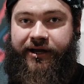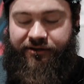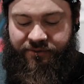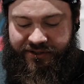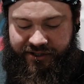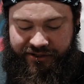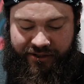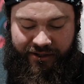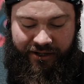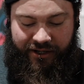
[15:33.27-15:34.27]
into
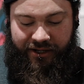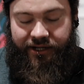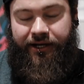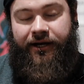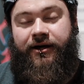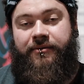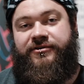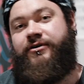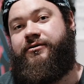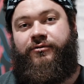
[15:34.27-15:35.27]
position.
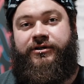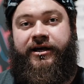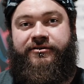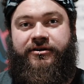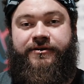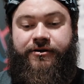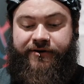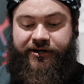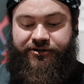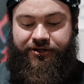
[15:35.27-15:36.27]
So when your head's off the
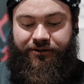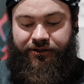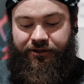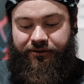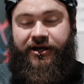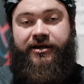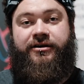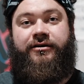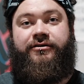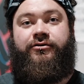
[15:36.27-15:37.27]
other edge, you
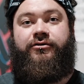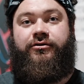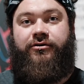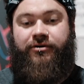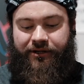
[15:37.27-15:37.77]
take your